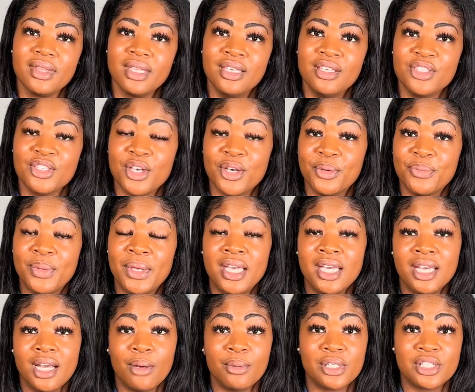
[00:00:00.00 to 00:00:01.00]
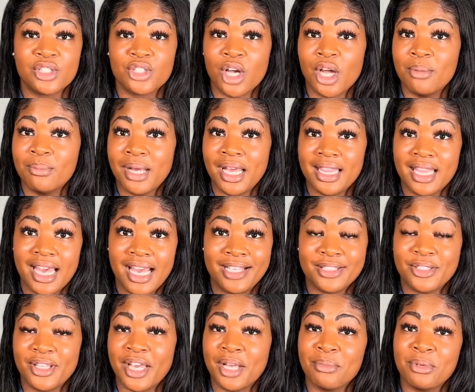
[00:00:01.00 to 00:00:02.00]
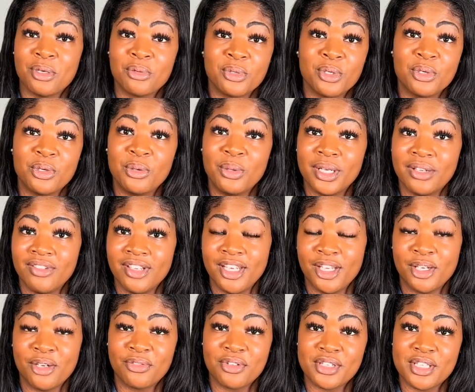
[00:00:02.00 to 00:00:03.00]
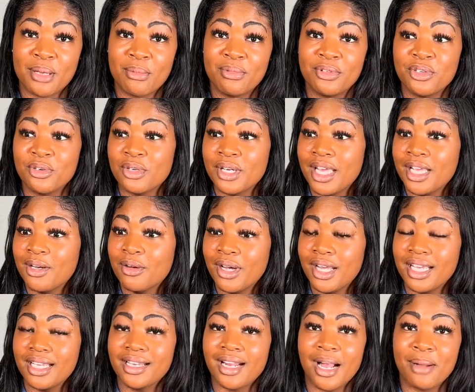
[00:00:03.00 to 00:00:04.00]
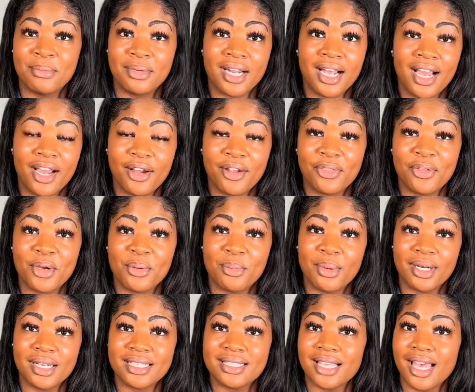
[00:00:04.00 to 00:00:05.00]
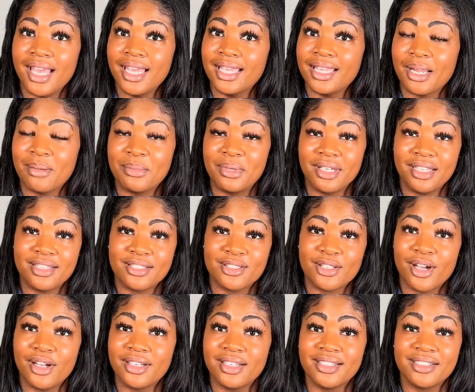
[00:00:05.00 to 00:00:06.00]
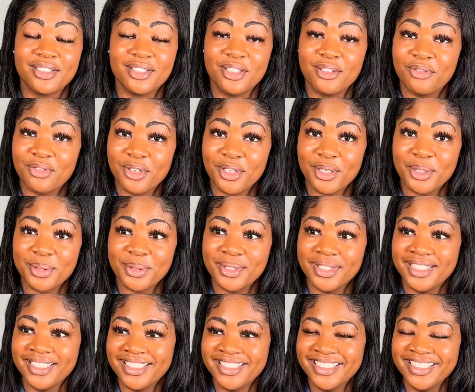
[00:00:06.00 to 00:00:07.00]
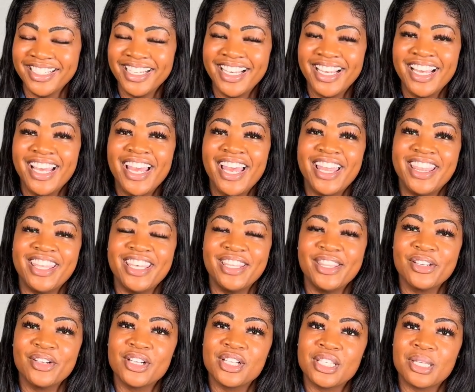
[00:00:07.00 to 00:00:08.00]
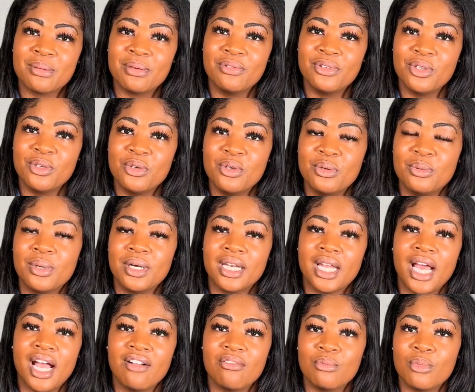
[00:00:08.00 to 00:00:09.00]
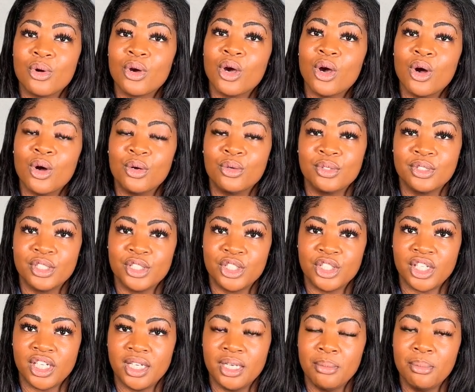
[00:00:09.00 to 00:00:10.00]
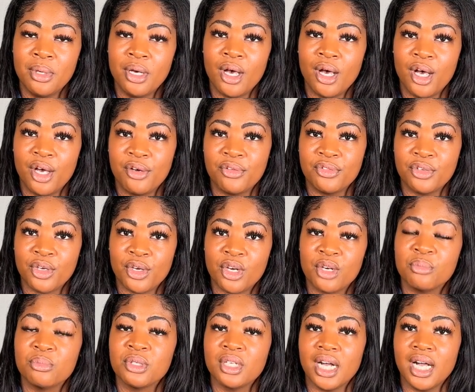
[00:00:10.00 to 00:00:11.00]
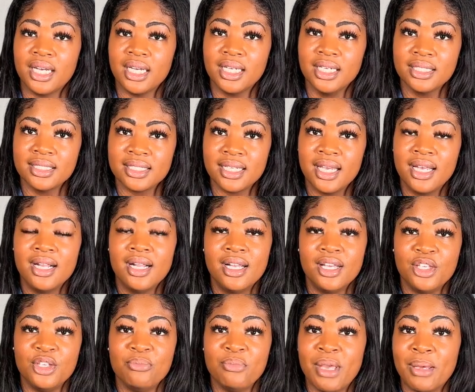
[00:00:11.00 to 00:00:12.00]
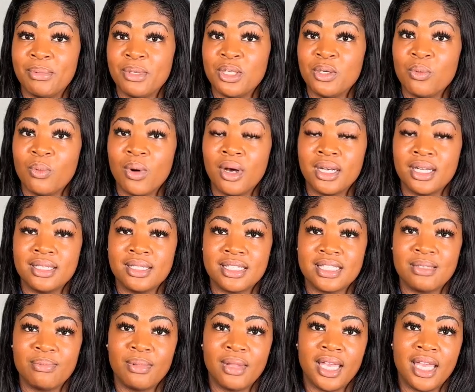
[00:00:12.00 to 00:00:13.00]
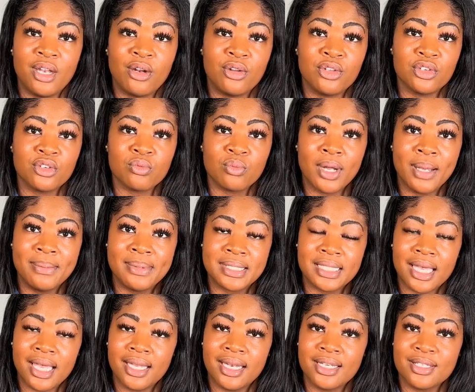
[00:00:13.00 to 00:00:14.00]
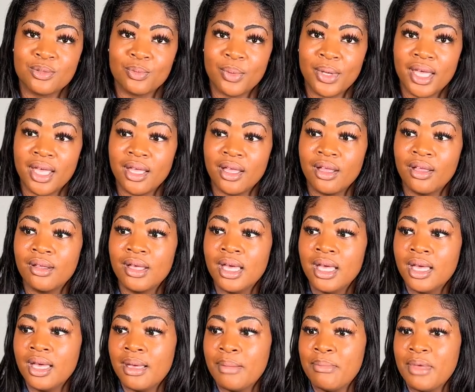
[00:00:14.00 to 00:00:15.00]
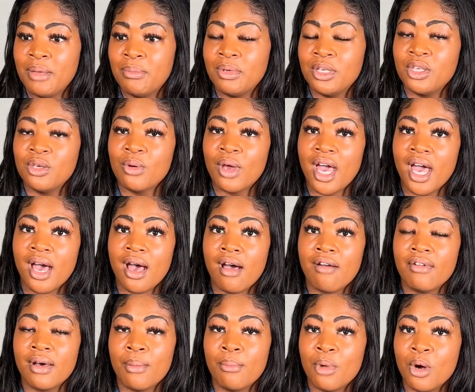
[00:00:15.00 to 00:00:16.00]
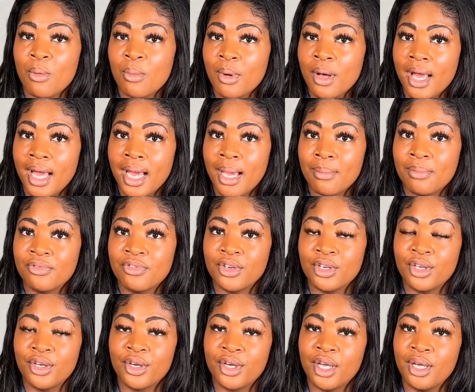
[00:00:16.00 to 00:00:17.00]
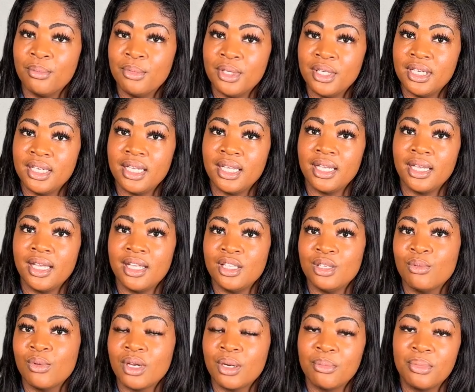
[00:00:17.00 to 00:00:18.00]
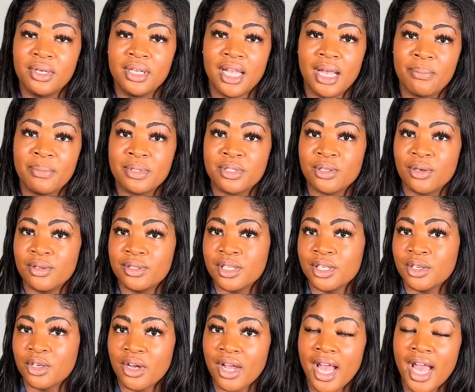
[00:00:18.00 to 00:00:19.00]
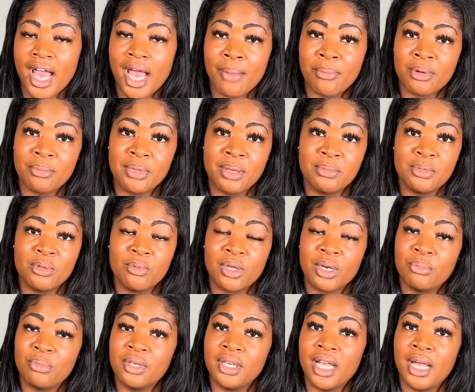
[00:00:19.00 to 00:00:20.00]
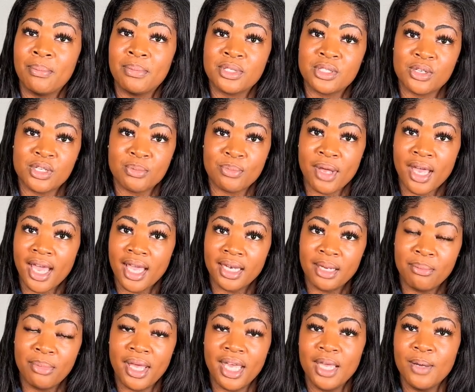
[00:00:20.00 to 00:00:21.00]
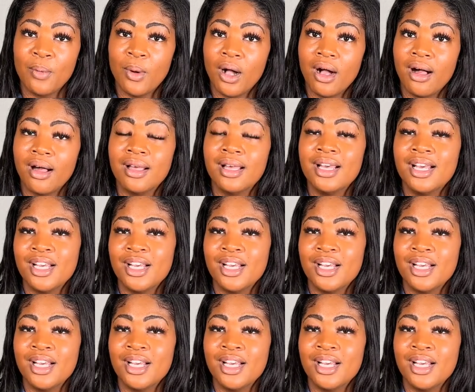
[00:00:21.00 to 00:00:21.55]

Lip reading: So I want to start by that. So that could be a real quick video for some of you. Okay, great. I'm going to hire a third party site and I'm going to get started. Good for you. Then there are some of you who want to have more ownership of your product. Maybe you want to display it on your website as well. Maybe you have a mobile app for your community and you want to put episodes in your app, or maybe you want to put episodes behind a paywall.